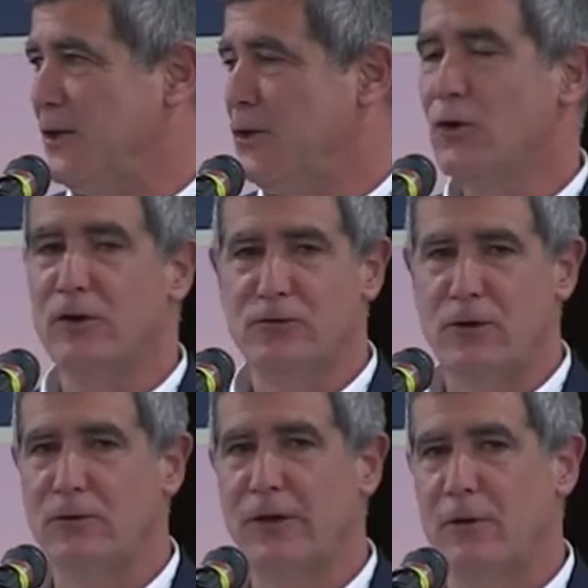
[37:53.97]
you're going to
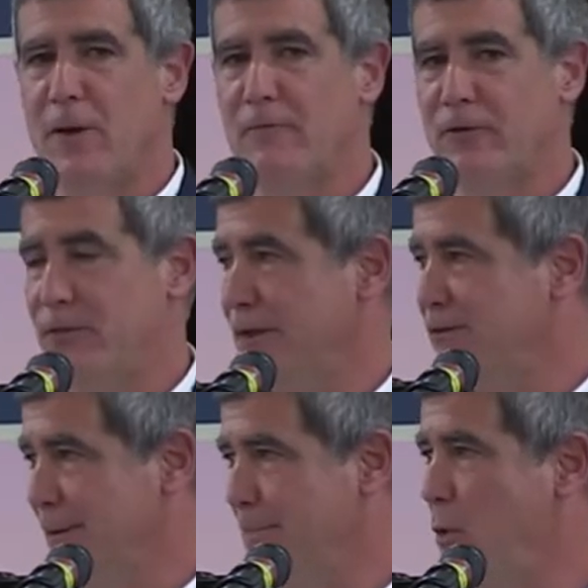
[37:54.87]
start looking around for
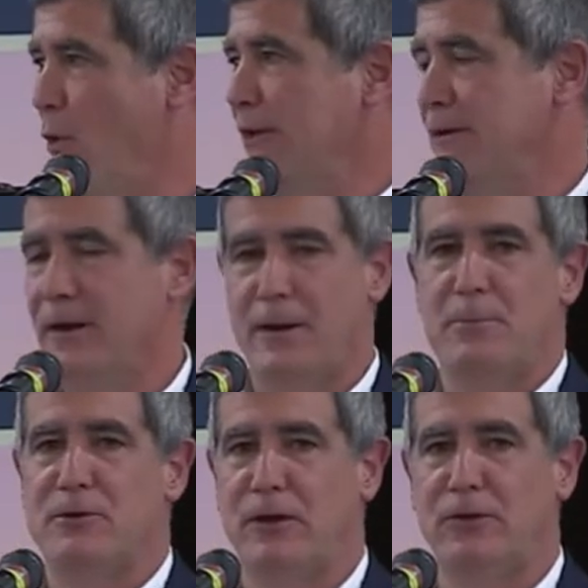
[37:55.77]
things that pointed in a
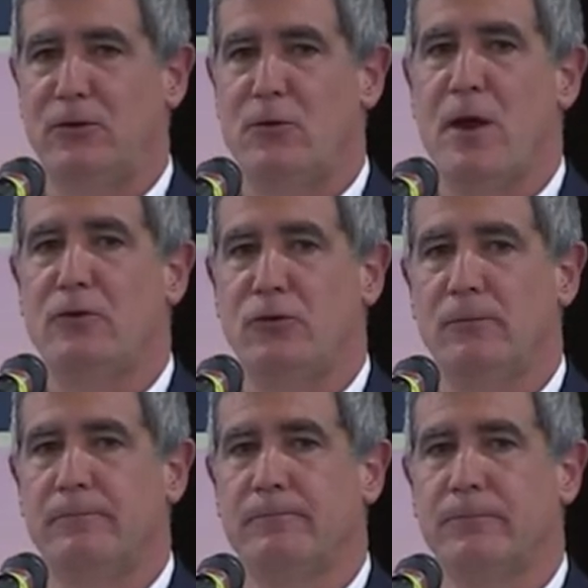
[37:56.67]
particular
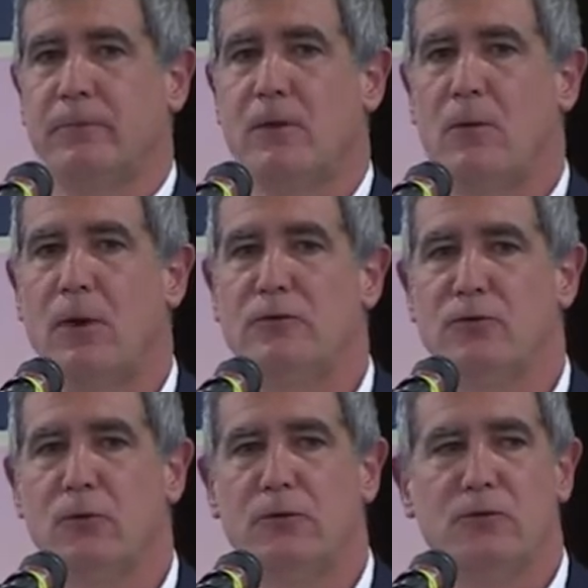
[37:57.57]
direction. Right?
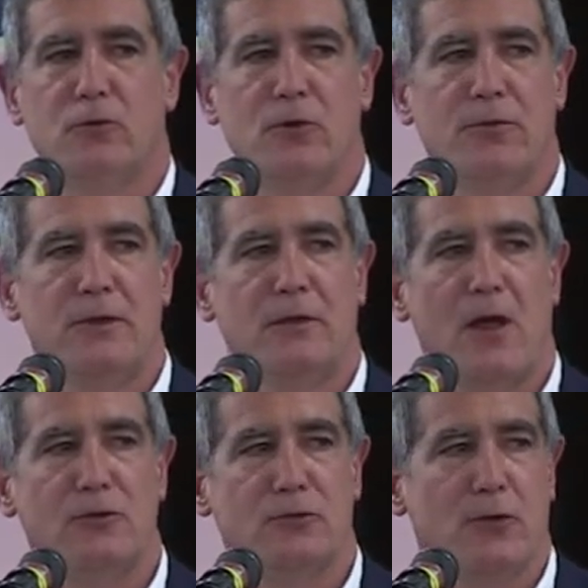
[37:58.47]
So, so your
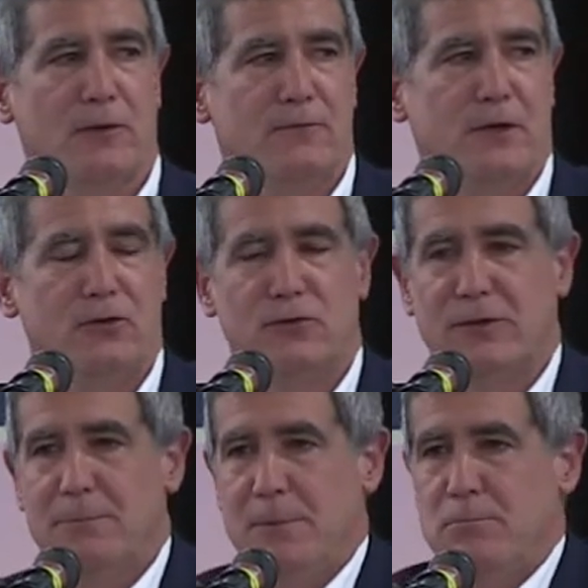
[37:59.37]
theological convictions
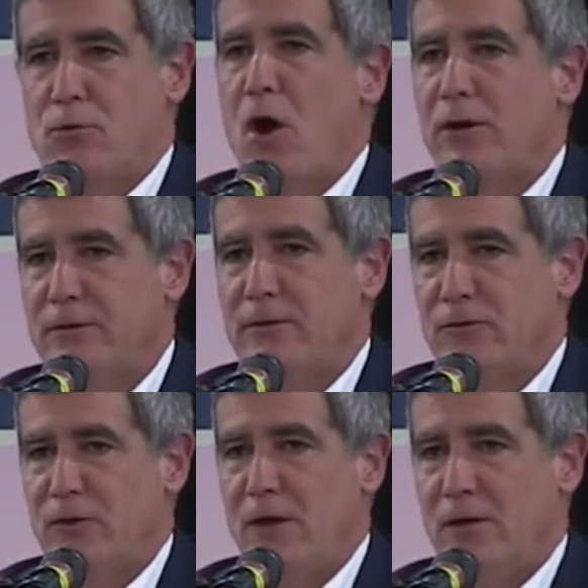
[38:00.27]
can be brought to the
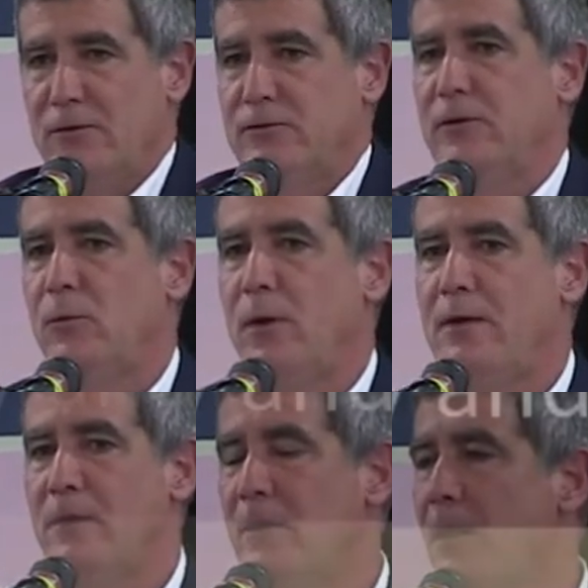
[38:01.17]
science in a way
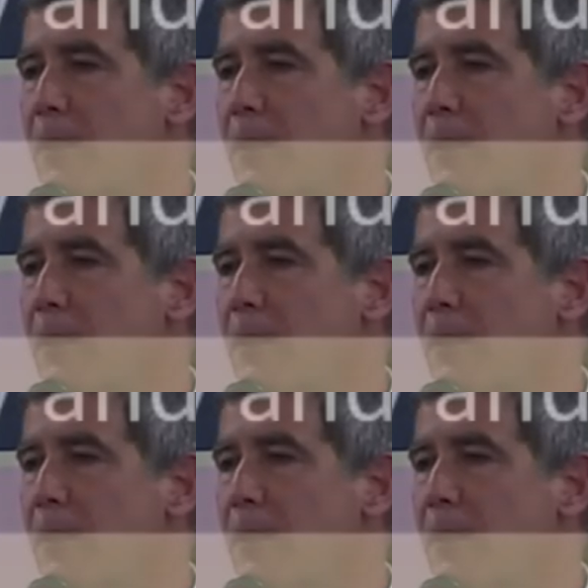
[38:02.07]
that